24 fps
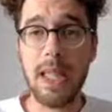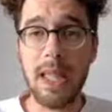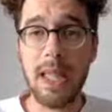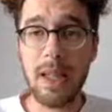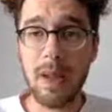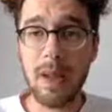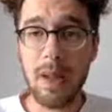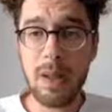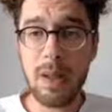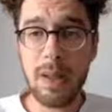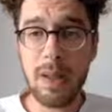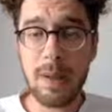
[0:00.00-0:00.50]

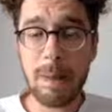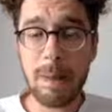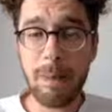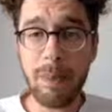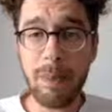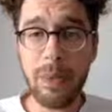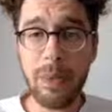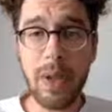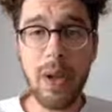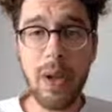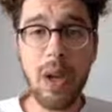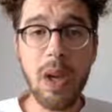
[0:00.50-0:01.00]
years,
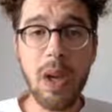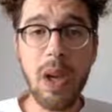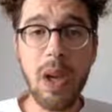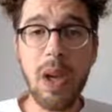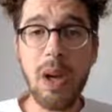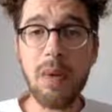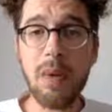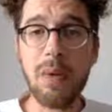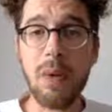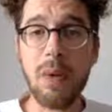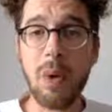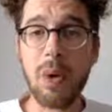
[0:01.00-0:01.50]

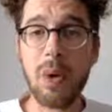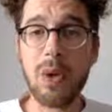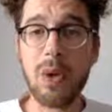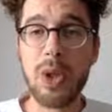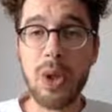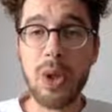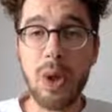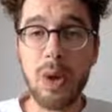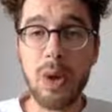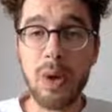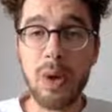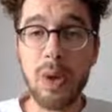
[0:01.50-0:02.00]
for
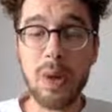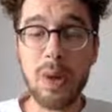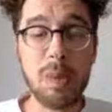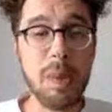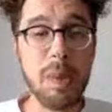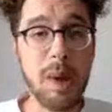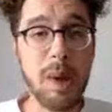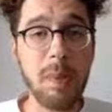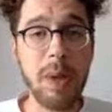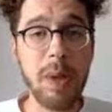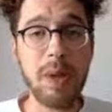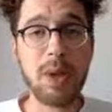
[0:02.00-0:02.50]
journals
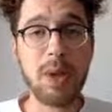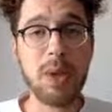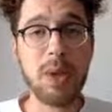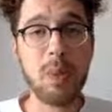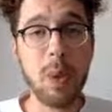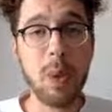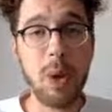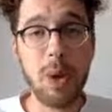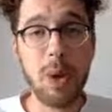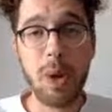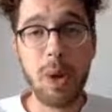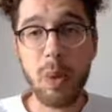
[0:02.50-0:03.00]
published
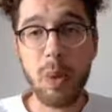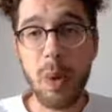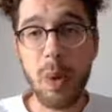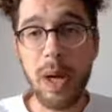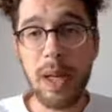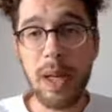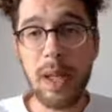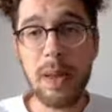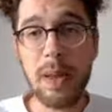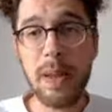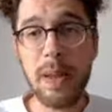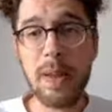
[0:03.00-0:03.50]

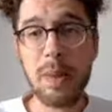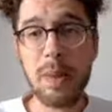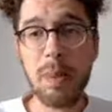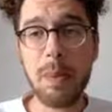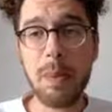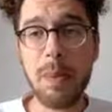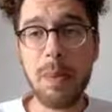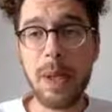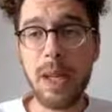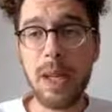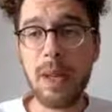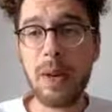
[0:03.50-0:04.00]
worldwide,
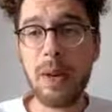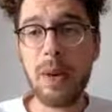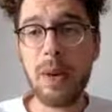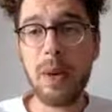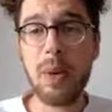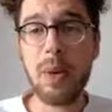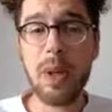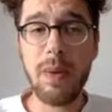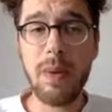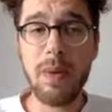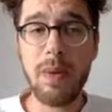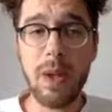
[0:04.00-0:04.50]

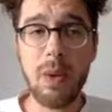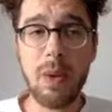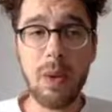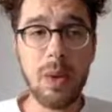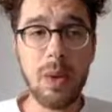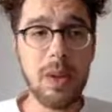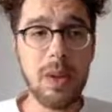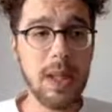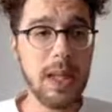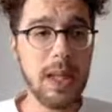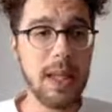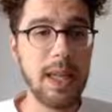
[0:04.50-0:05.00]

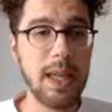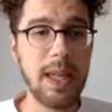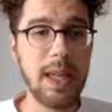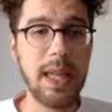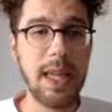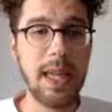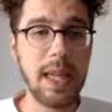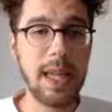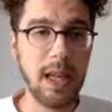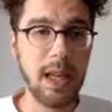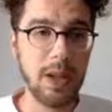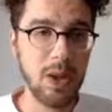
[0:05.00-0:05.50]
peer-reviewed and in
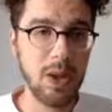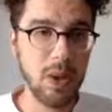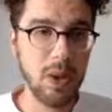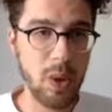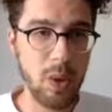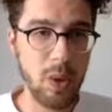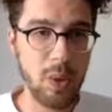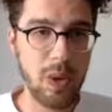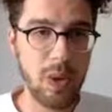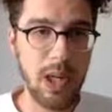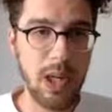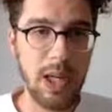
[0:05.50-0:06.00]
English
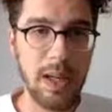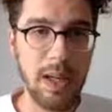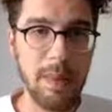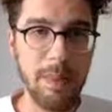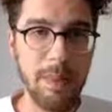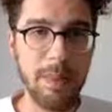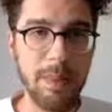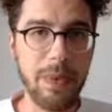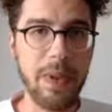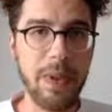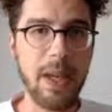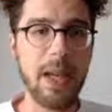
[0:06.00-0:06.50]
only.
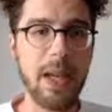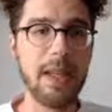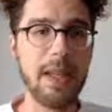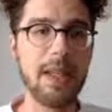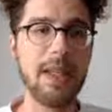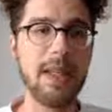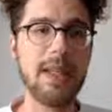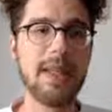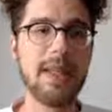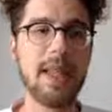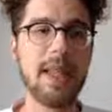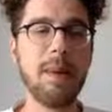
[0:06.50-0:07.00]
At the
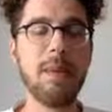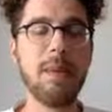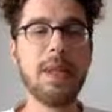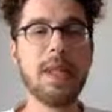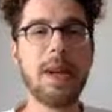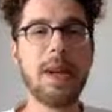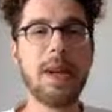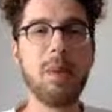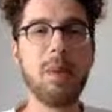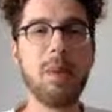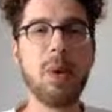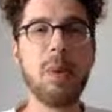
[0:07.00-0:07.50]
same
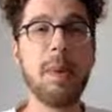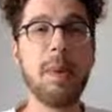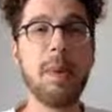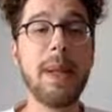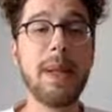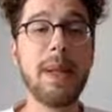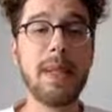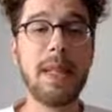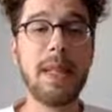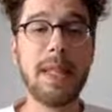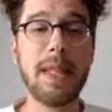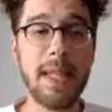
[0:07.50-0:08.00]
time, we
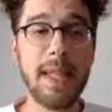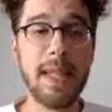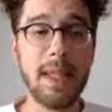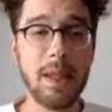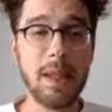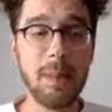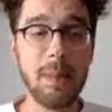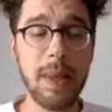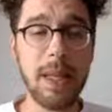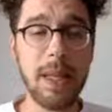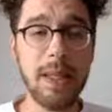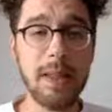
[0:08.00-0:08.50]
built a
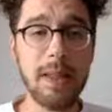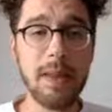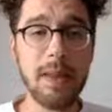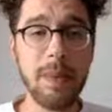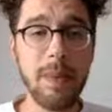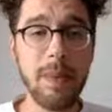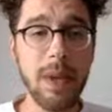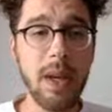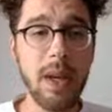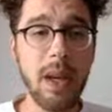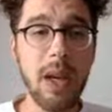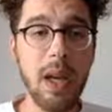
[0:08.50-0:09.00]

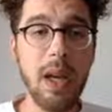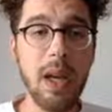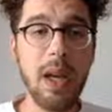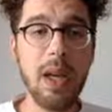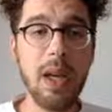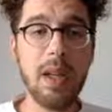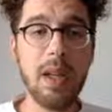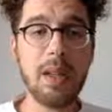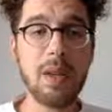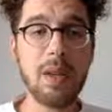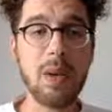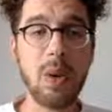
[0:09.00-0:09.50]
database.
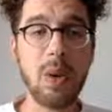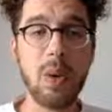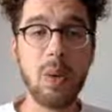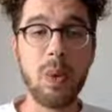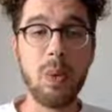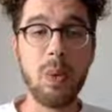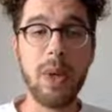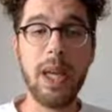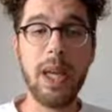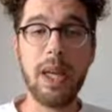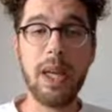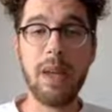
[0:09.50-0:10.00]
So
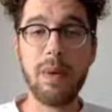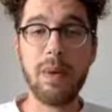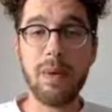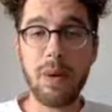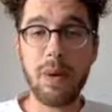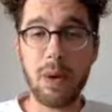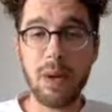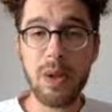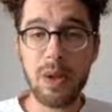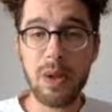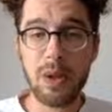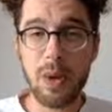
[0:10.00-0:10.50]
we had a
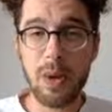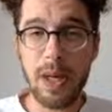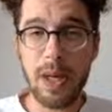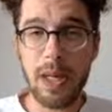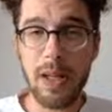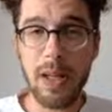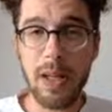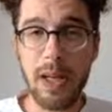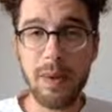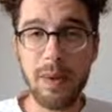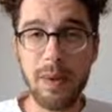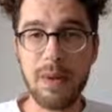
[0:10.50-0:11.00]
first
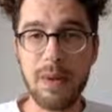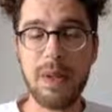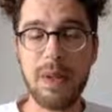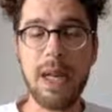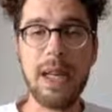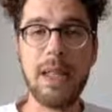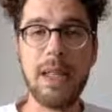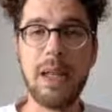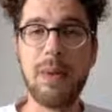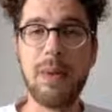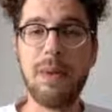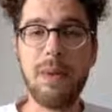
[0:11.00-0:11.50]
trial after
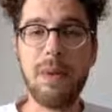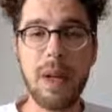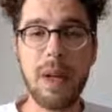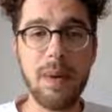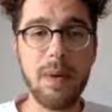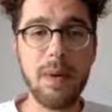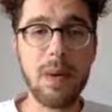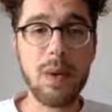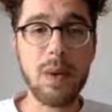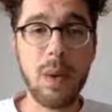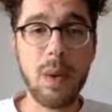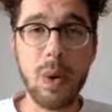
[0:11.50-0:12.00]
adding
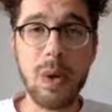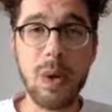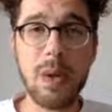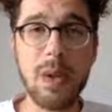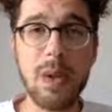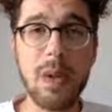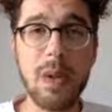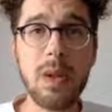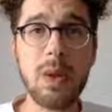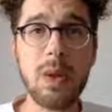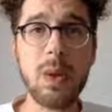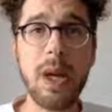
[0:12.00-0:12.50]
5
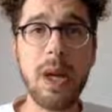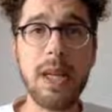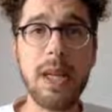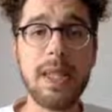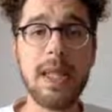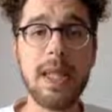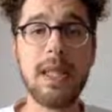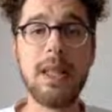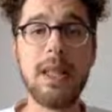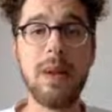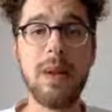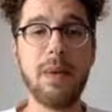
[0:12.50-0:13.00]
sources to
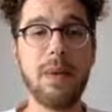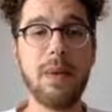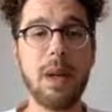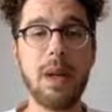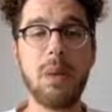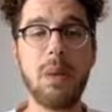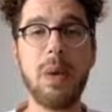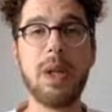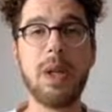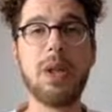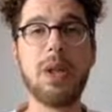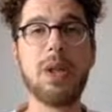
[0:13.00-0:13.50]

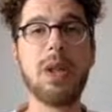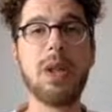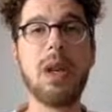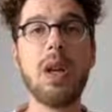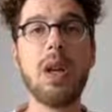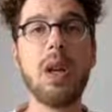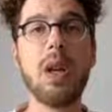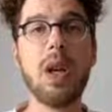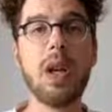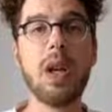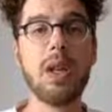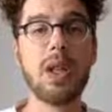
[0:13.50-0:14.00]
identify
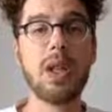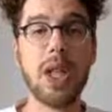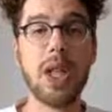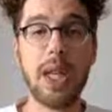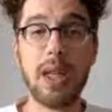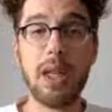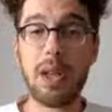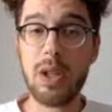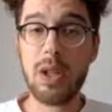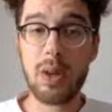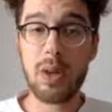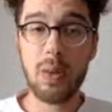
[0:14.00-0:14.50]
which
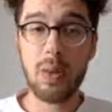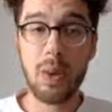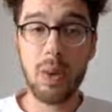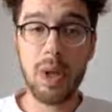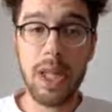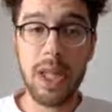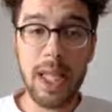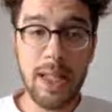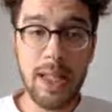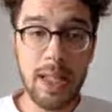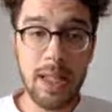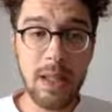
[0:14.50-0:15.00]
changes were
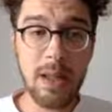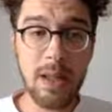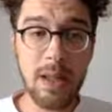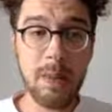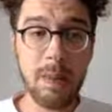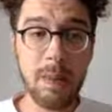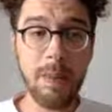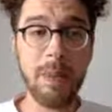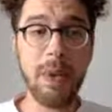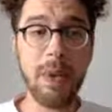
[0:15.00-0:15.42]
needed.